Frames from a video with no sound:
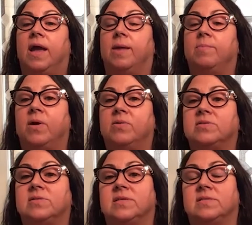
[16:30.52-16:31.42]
and
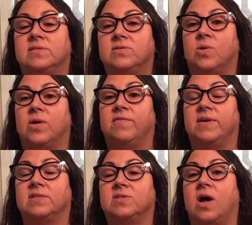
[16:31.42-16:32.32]
post is sort of
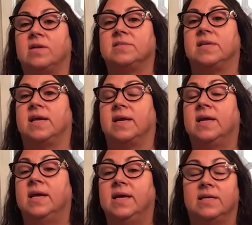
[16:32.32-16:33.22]
exhausting.
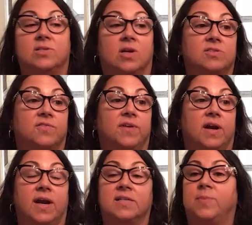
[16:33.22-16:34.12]
It's also
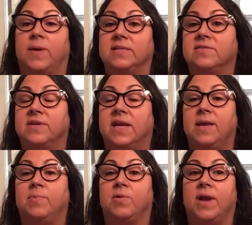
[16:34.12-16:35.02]
very expensive to
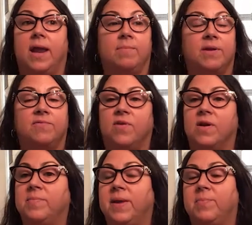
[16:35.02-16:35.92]
keep your name in front
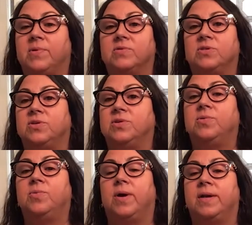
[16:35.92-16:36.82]
of people
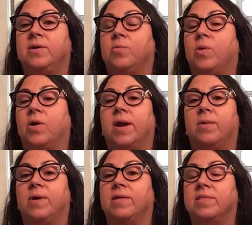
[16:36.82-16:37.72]
too, when you're working
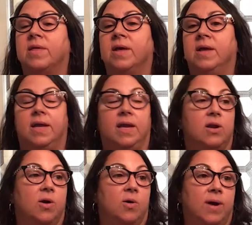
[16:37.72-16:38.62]
with,
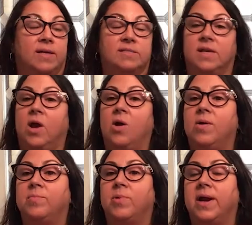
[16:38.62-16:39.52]
SEO
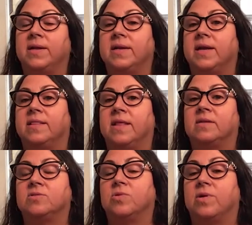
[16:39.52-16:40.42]
and branding and
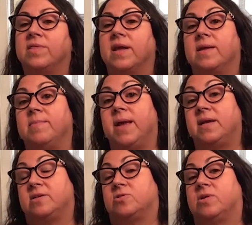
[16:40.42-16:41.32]
that sort of thing, and
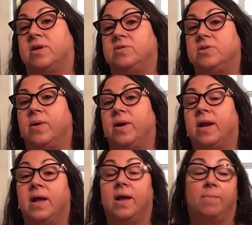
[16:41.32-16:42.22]
making sure you do it.
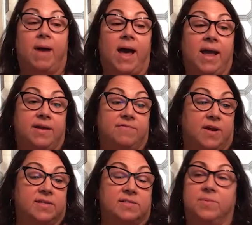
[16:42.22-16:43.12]
My
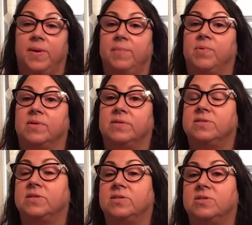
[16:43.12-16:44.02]
advice to people is
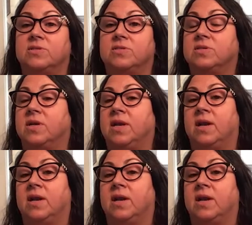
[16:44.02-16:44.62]
to just,